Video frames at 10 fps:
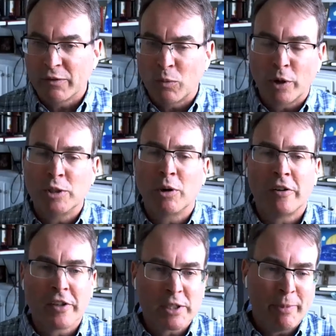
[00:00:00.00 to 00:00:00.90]
kind of where
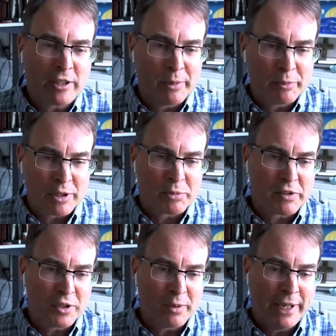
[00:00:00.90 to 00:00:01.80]
you are in the spectrum in
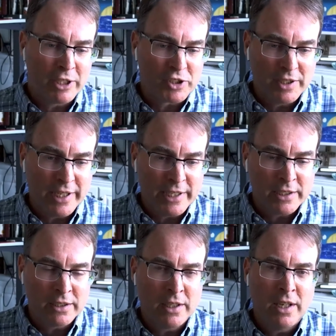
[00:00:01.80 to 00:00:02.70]
terms of how you're managing
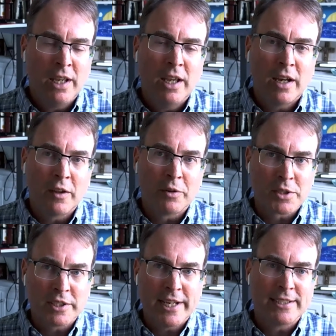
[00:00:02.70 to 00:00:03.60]
data, uh,
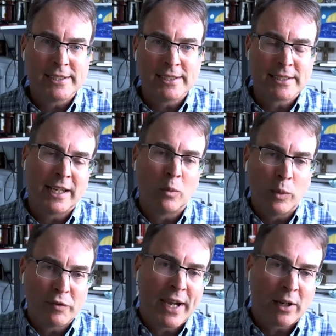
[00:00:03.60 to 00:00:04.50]
there's a tendency to
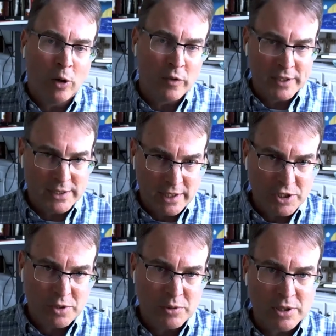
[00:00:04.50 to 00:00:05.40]
say, we've got all
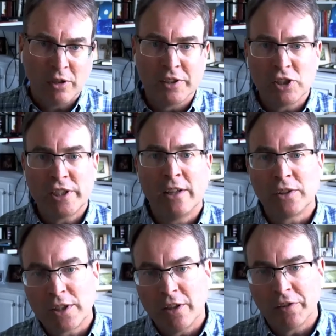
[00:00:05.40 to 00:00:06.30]
these issues and all these
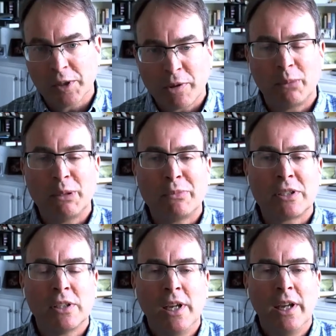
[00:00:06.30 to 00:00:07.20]
challenges and all these
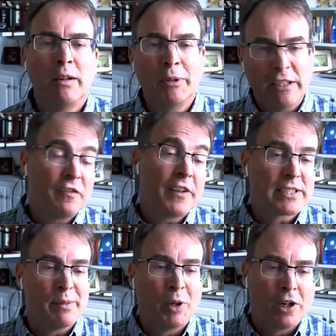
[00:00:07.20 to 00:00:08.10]
problems, and we need to
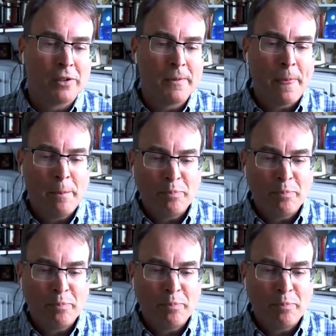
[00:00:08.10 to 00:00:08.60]
fix them all.